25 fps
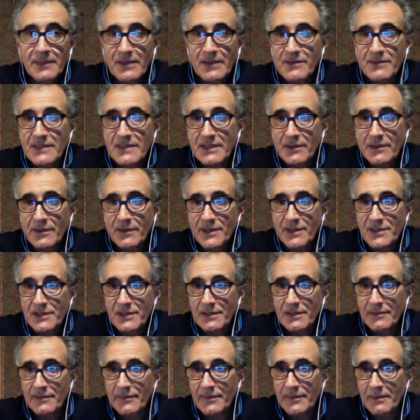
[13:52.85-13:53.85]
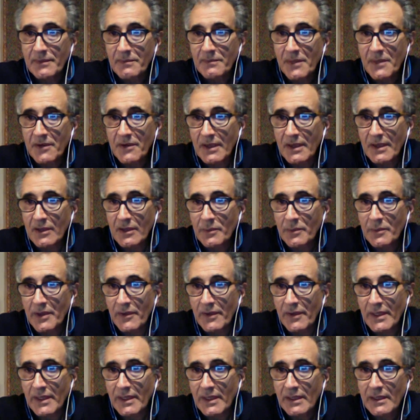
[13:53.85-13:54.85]
There is a question from Mary. Hello,
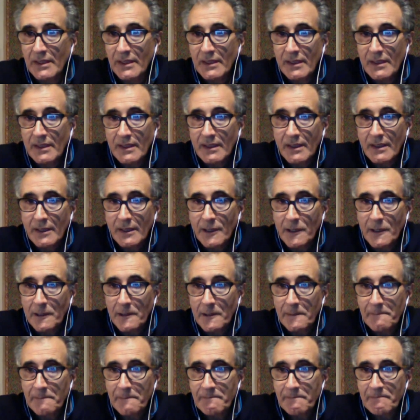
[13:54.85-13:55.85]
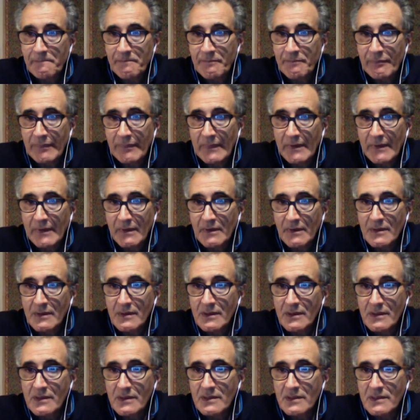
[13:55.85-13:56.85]
Mary. Um,
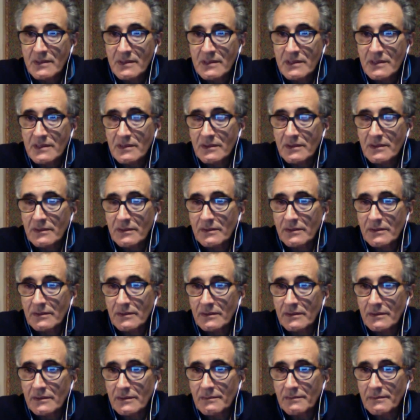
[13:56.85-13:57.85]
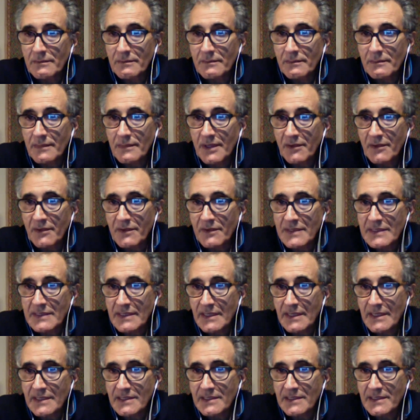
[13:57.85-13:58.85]
so Mary
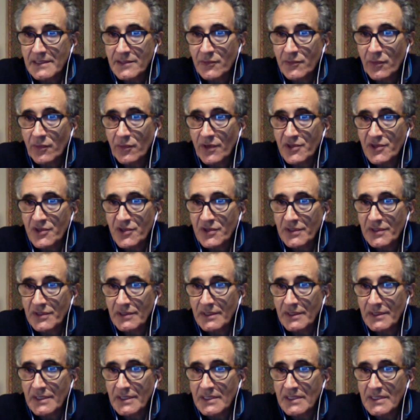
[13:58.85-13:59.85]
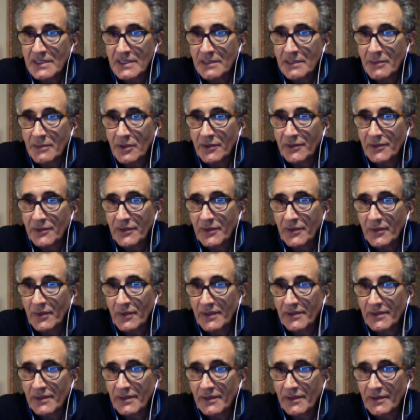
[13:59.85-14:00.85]
says, this question is similar to
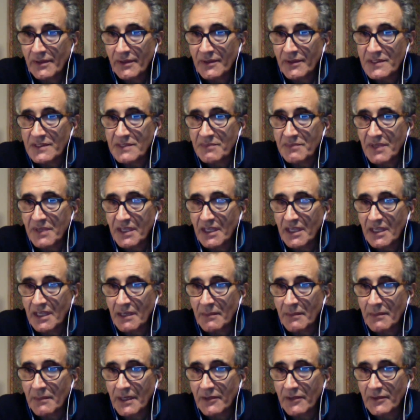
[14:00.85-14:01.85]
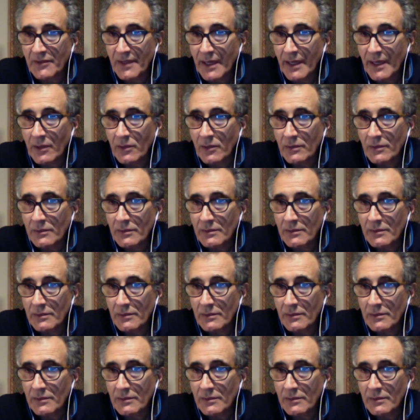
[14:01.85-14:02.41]
what you are speaking about now.